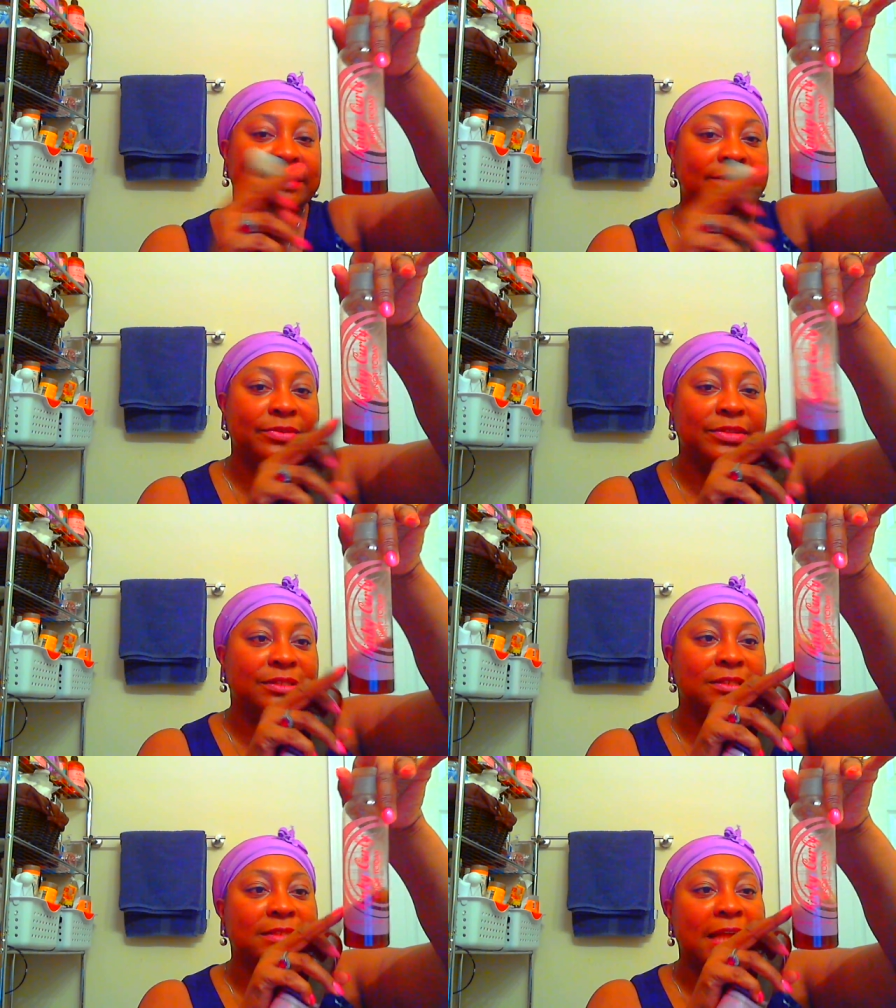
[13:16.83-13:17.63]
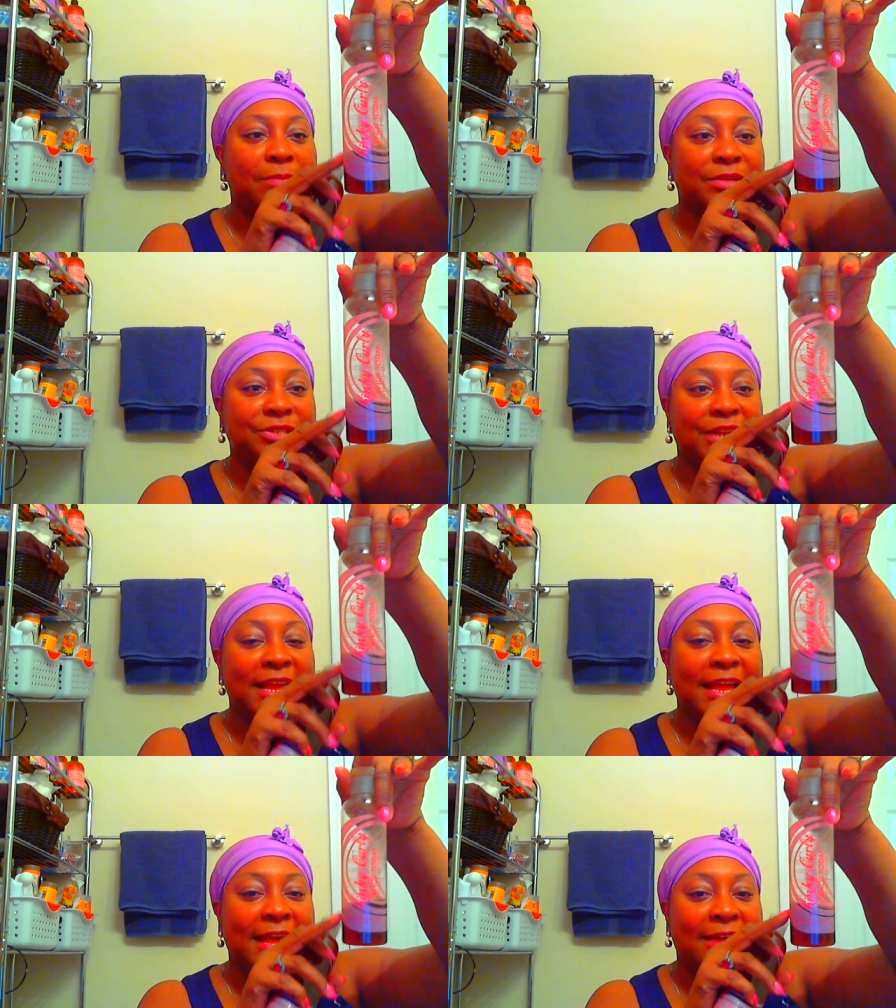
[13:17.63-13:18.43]
so this is how much I
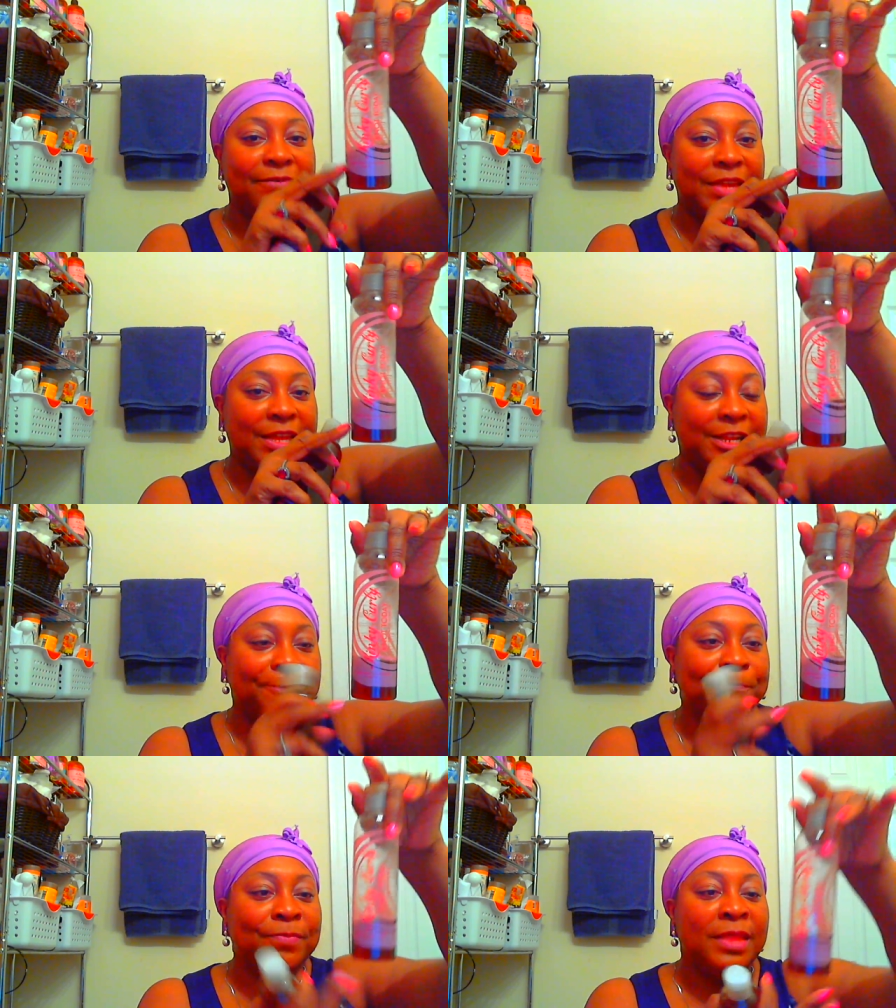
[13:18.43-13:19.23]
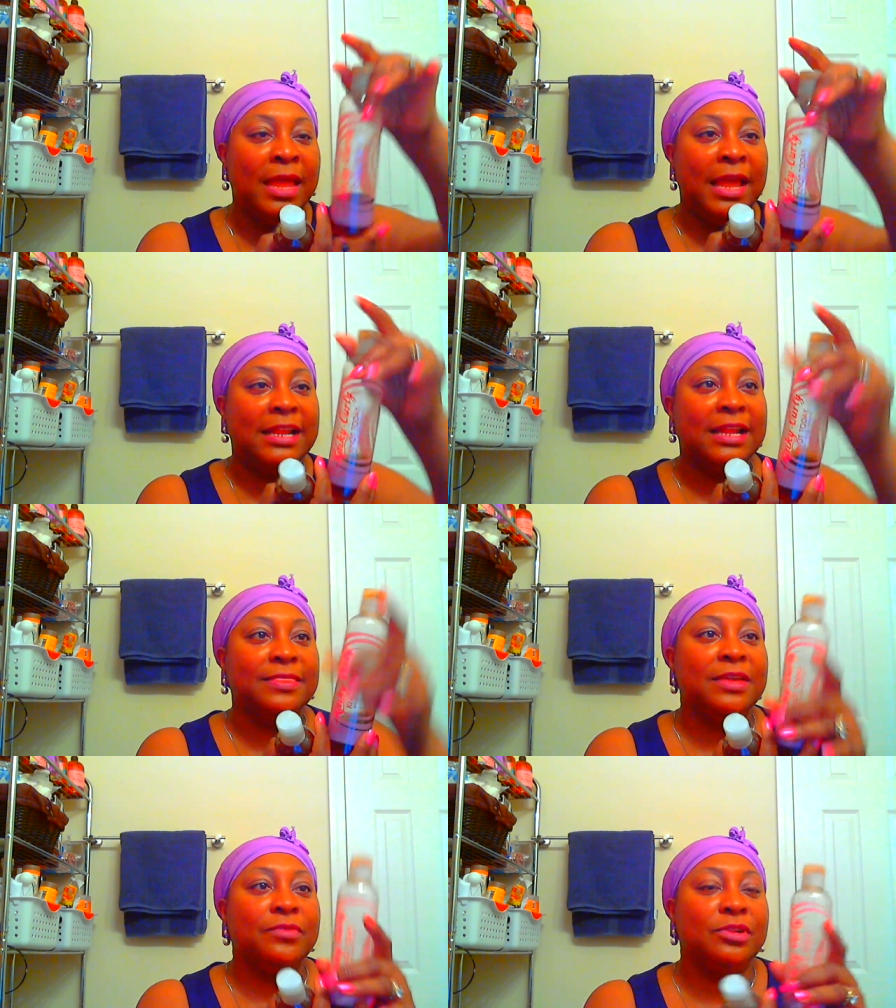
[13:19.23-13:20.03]
have in it. And I
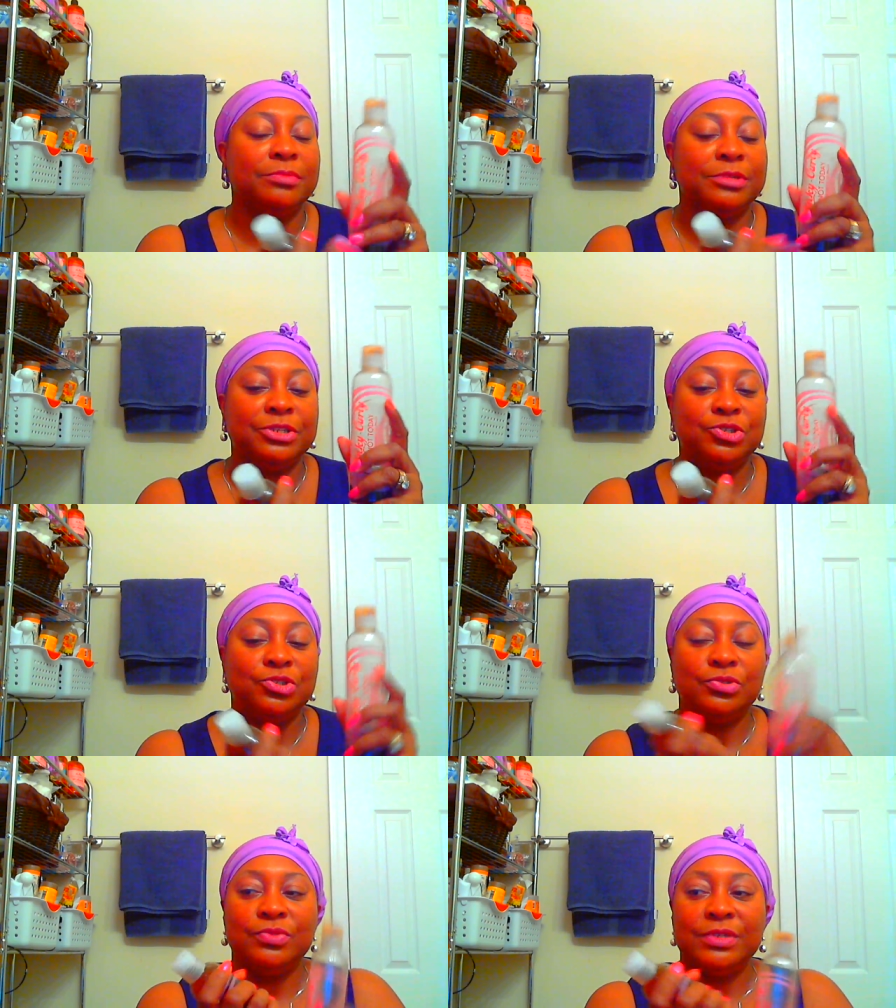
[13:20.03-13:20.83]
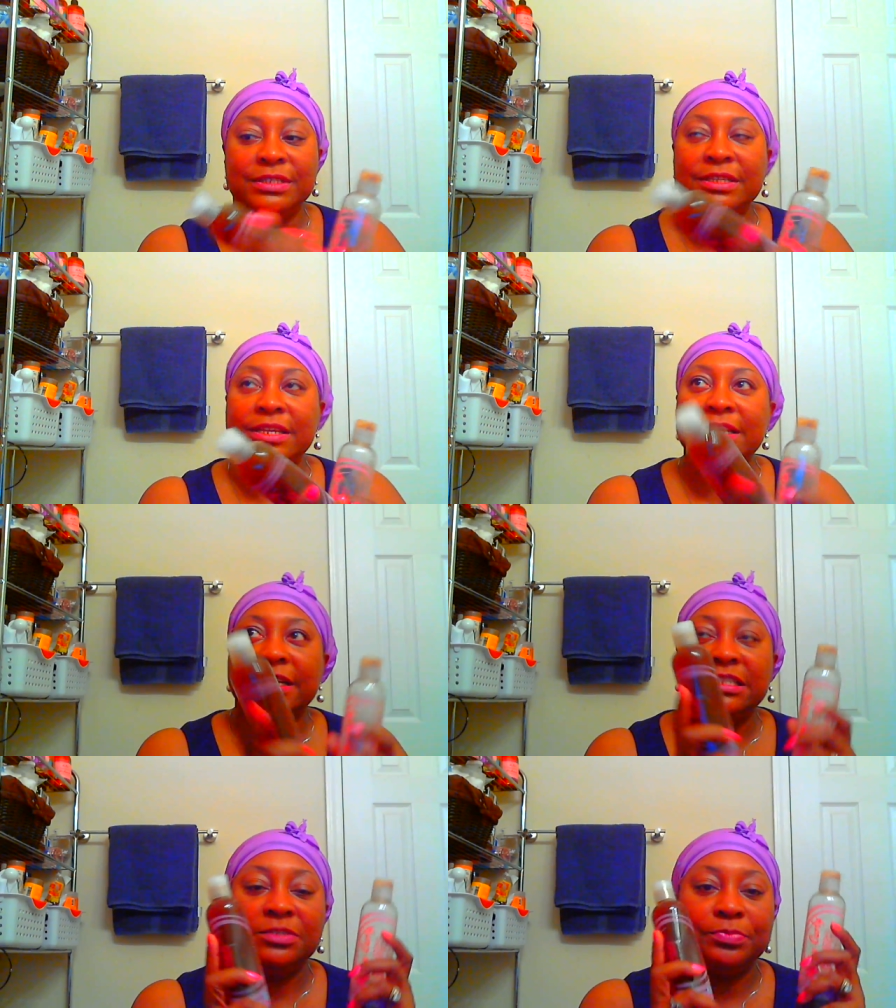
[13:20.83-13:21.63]
think what I'm going to do is get
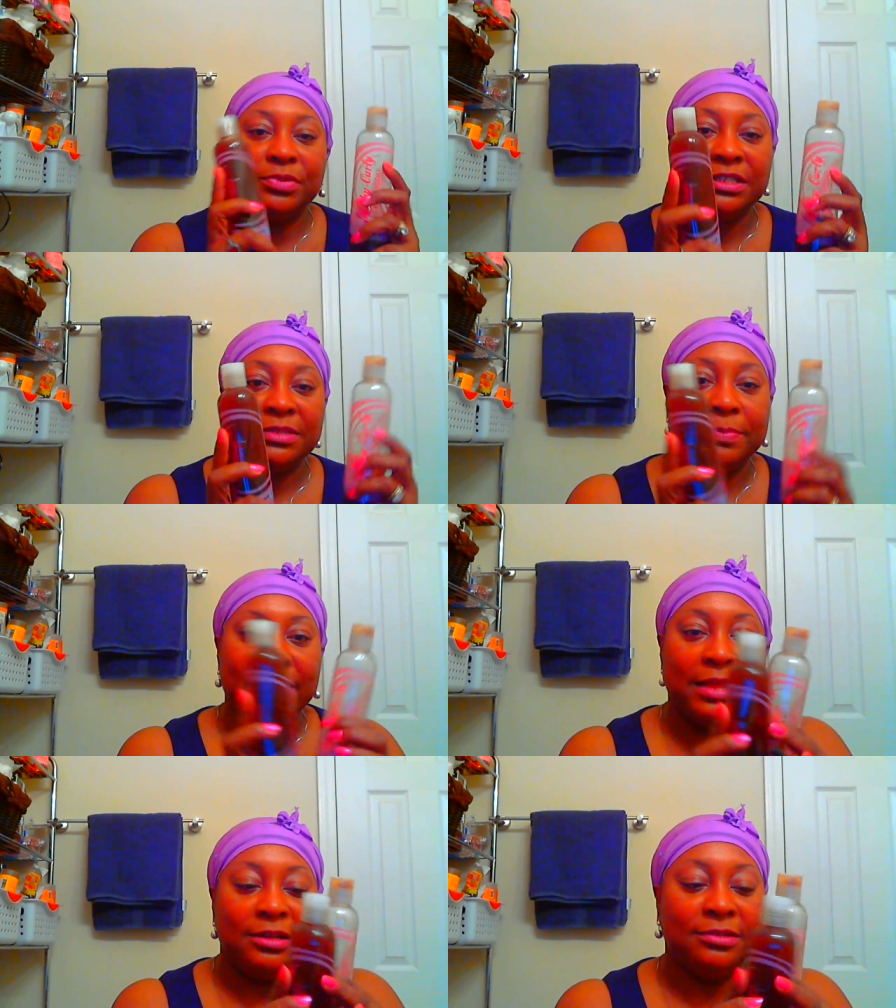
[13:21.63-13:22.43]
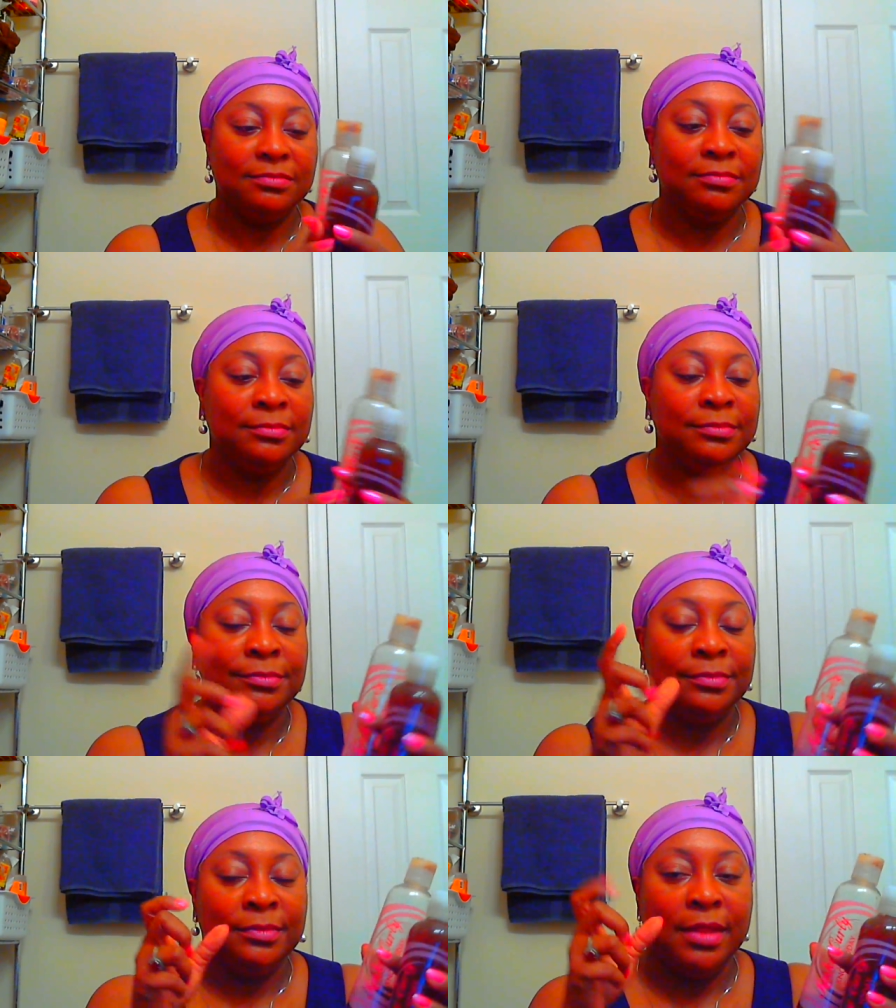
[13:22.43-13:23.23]
a spritz bottle
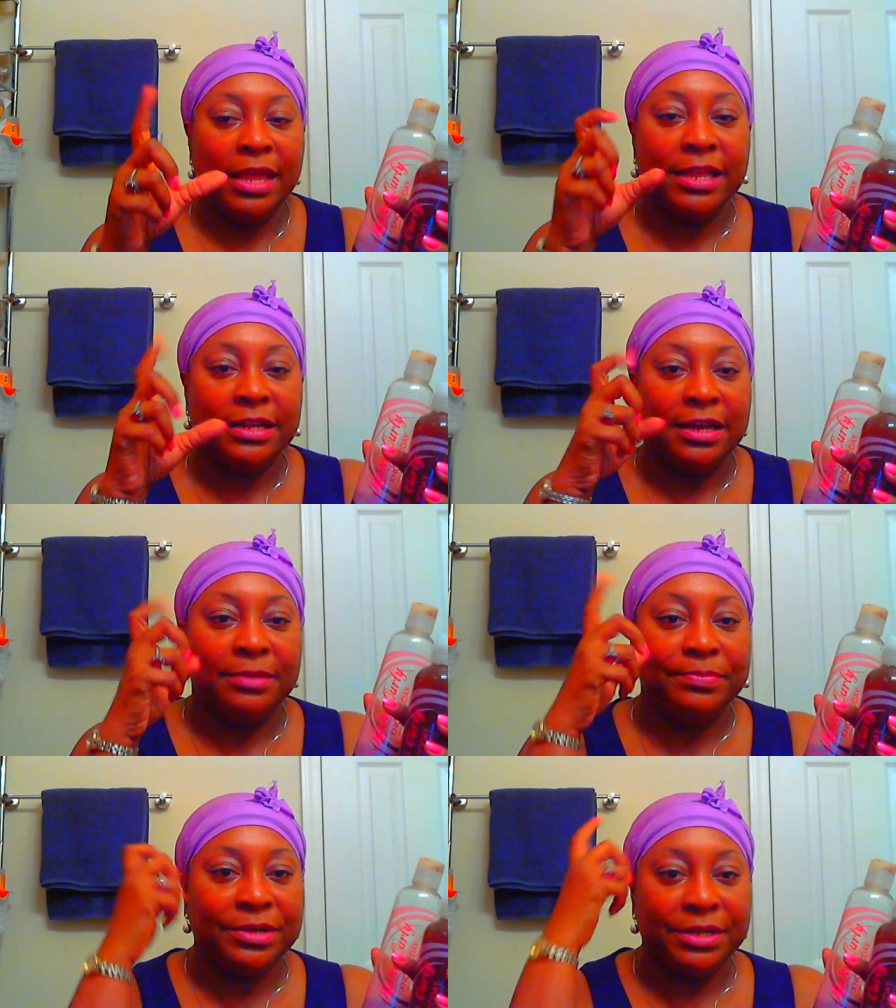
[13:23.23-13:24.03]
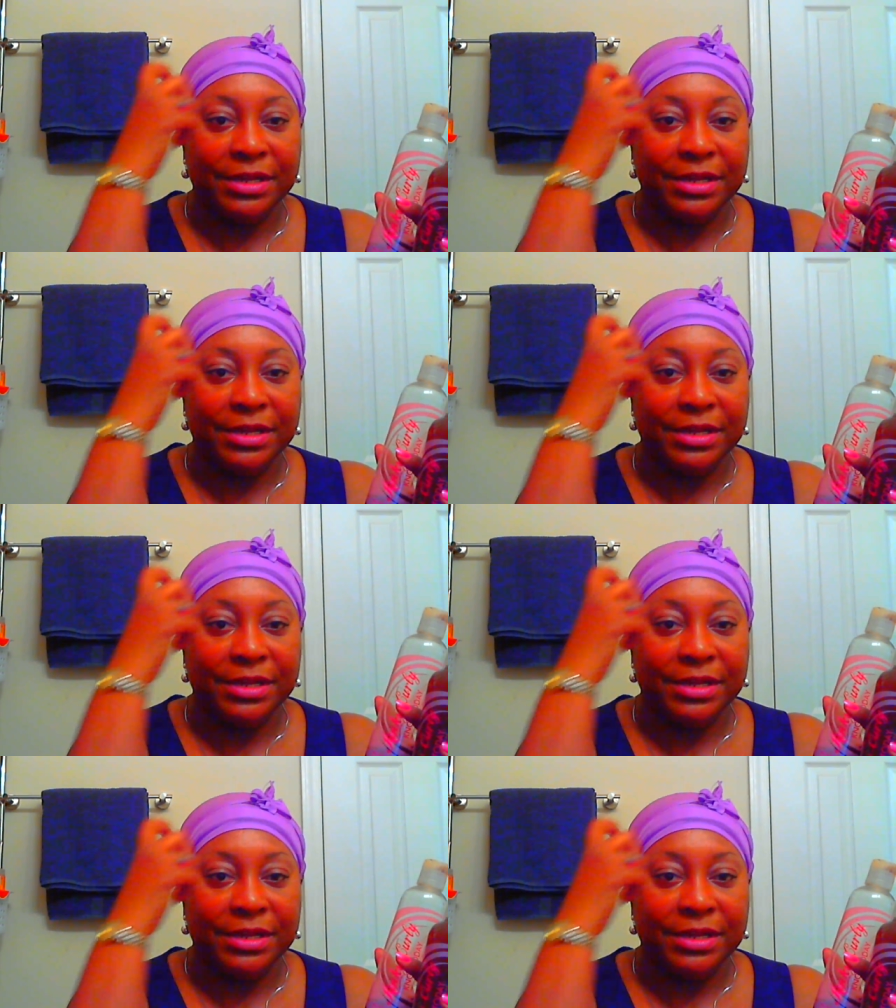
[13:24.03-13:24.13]
and put it